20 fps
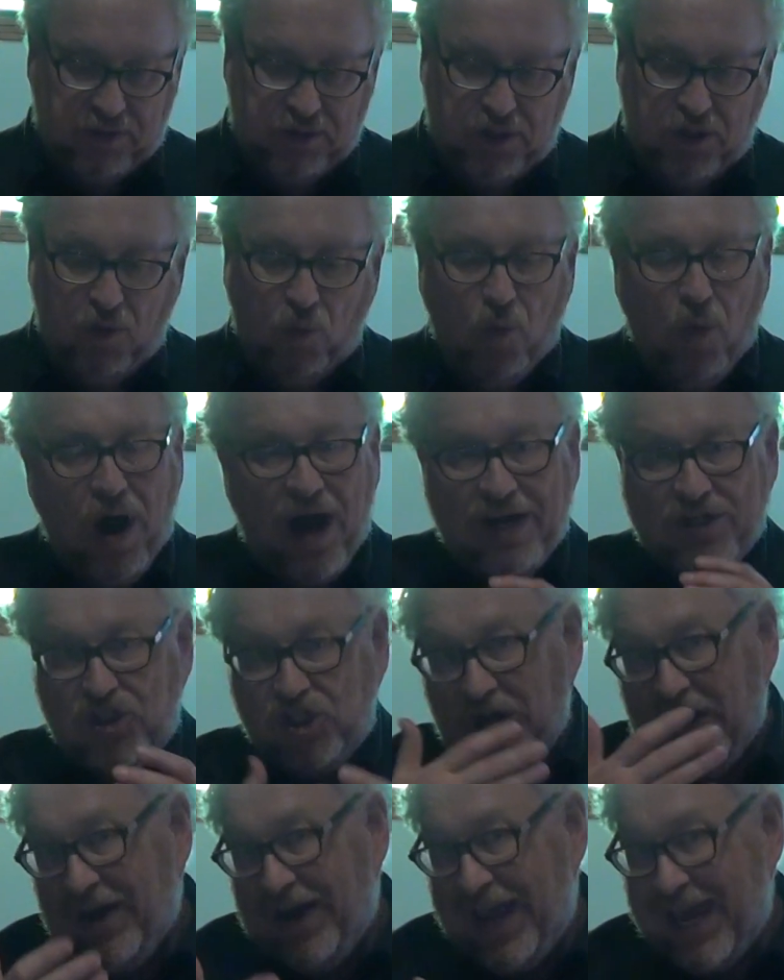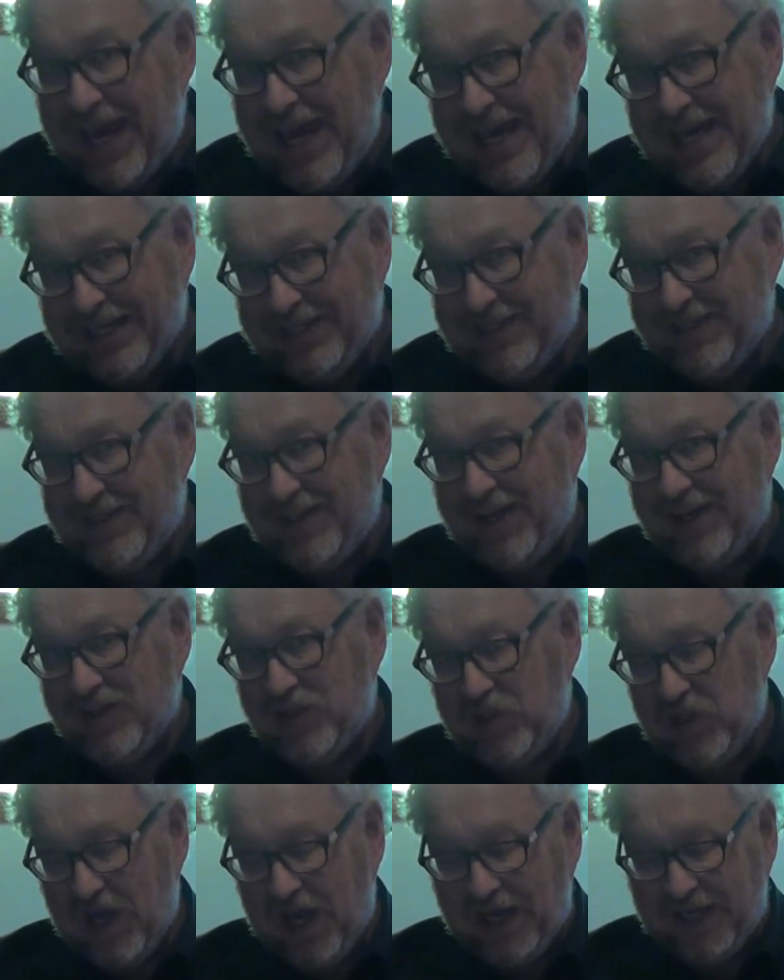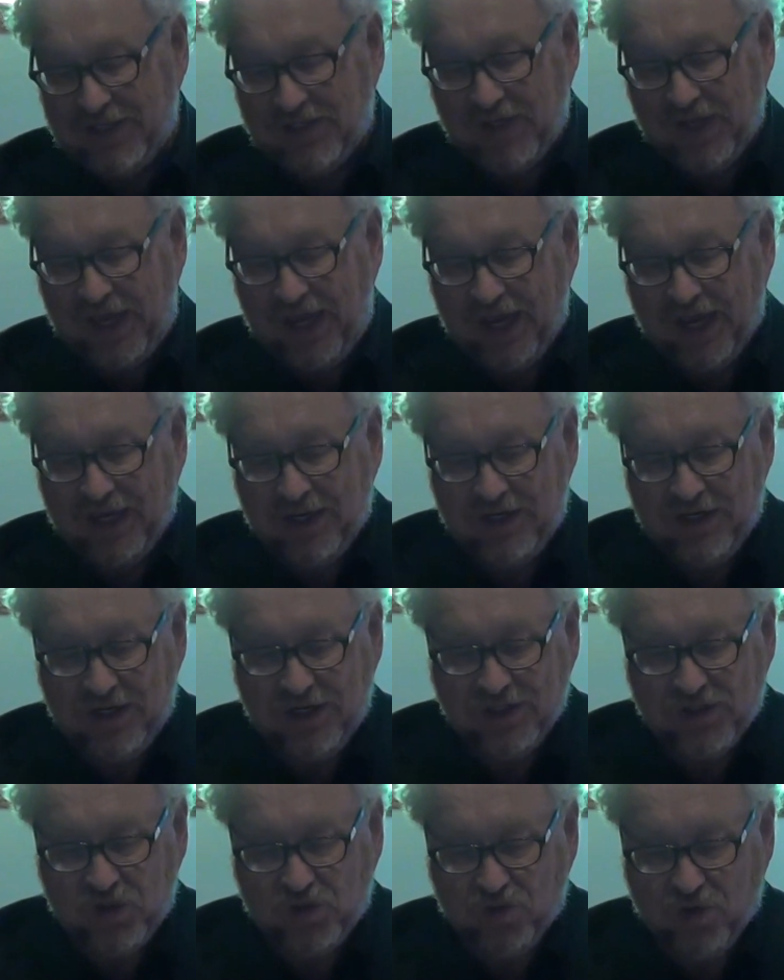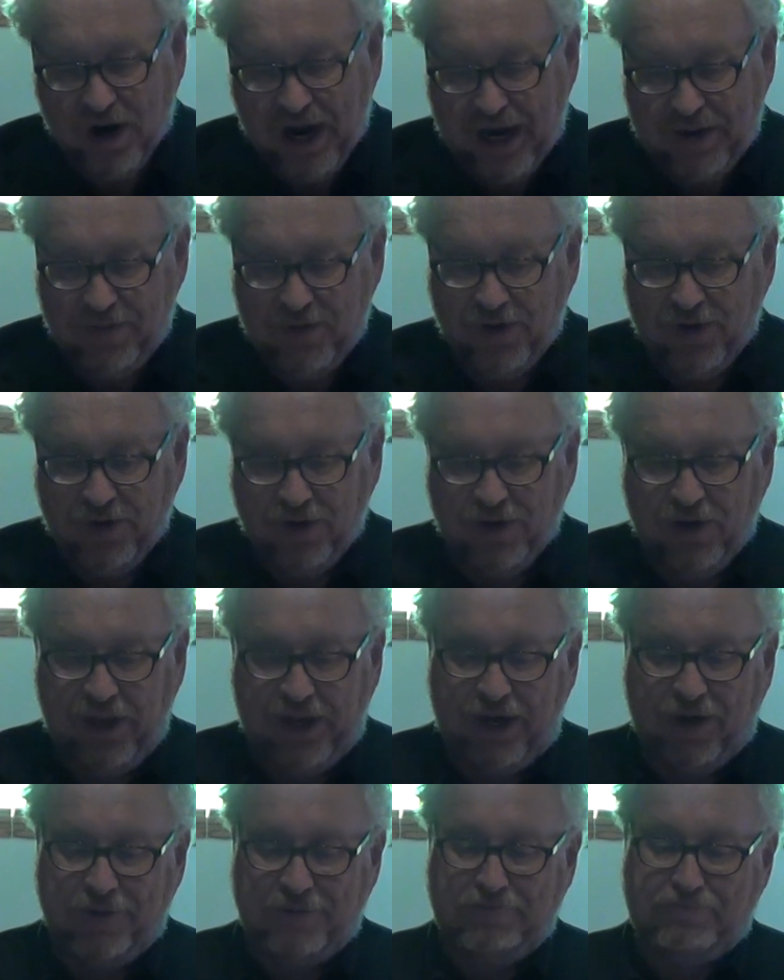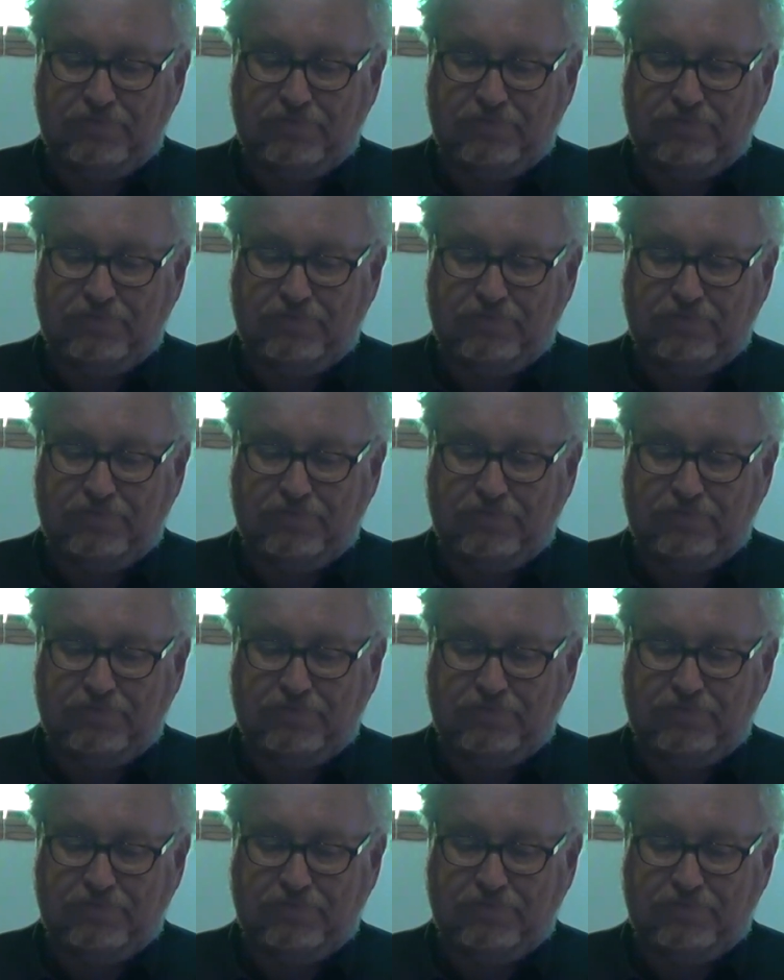to wash our hands, as Isaiah described earlier.